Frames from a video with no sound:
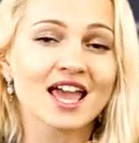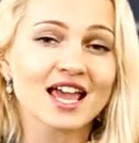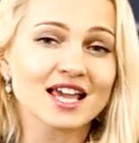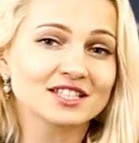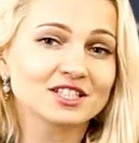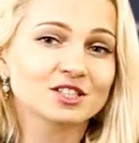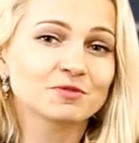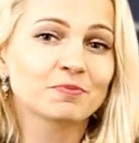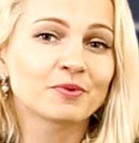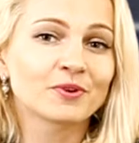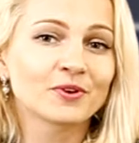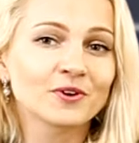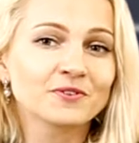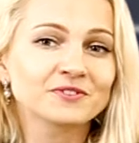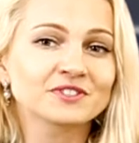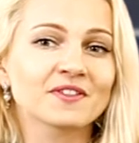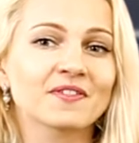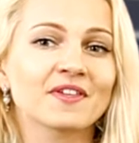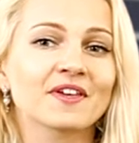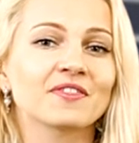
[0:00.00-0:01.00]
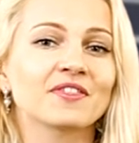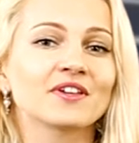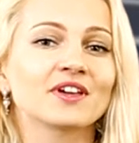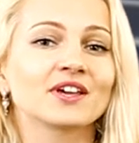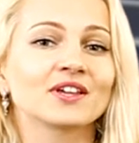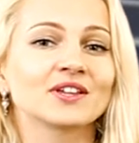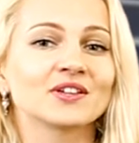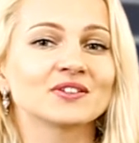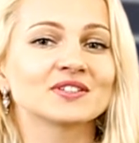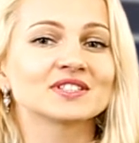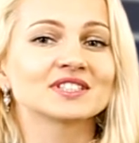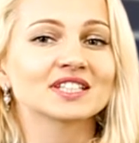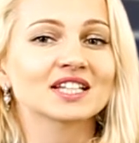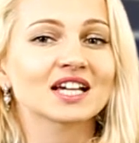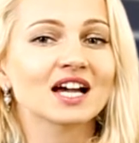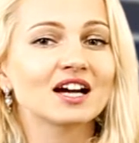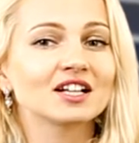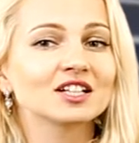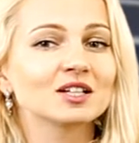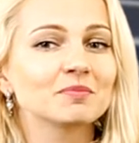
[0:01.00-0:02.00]
as it proves that the US
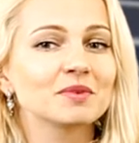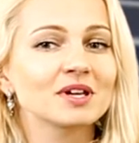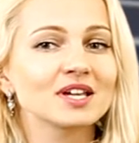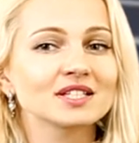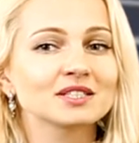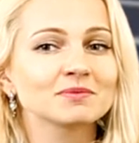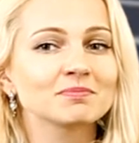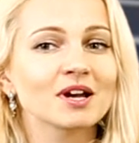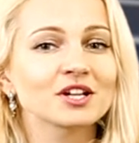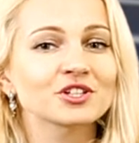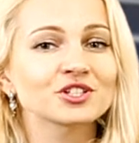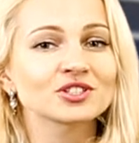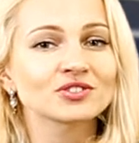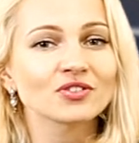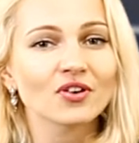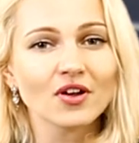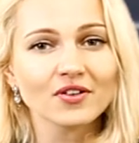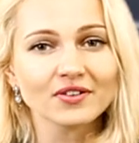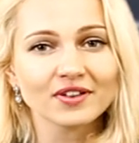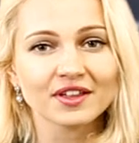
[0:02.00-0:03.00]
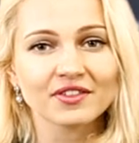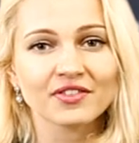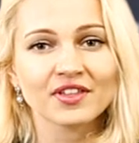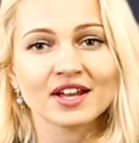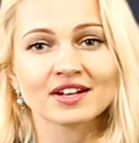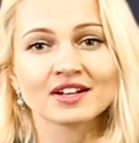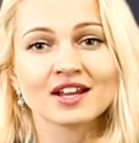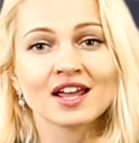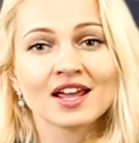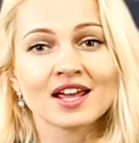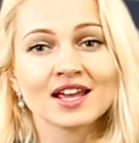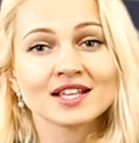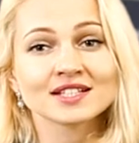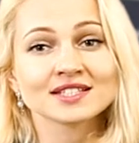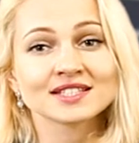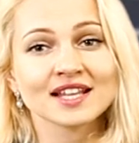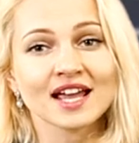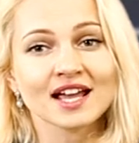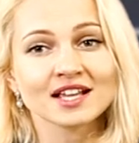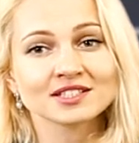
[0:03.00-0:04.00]
economy is much stronger than
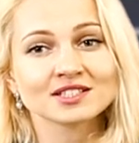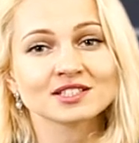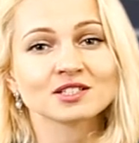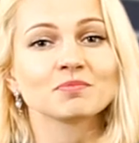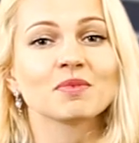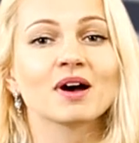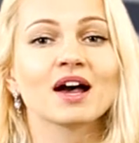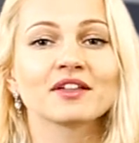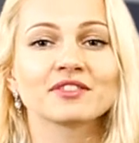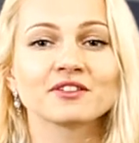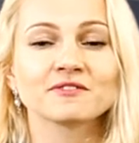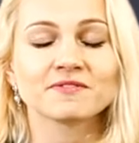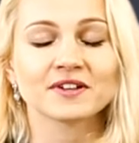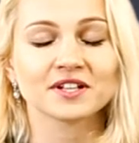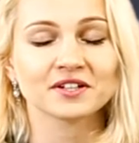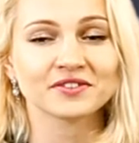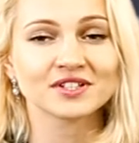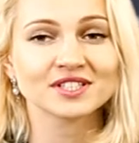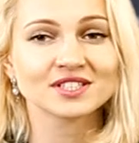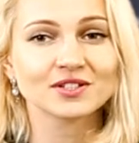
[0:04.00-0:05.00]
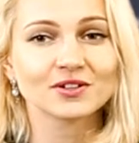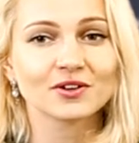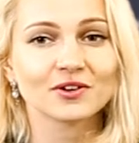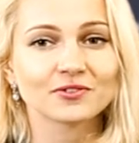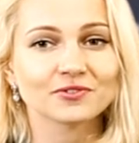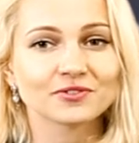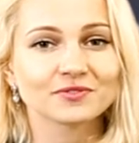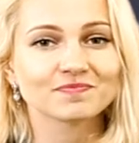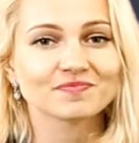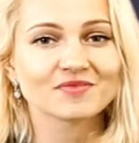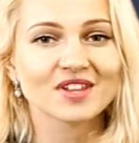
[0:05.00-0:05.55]
assessed by the Federal Reserve.